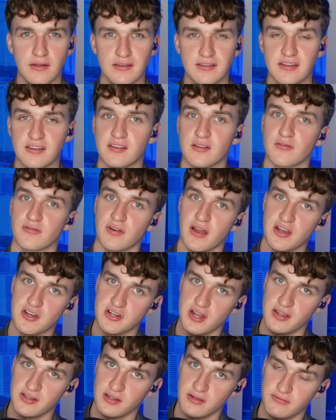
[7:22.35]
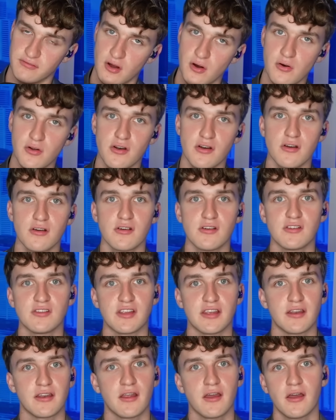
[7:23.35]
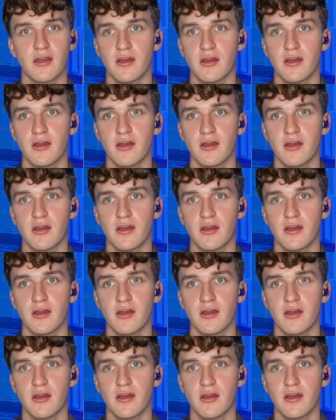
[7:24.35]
disenfranchising voters and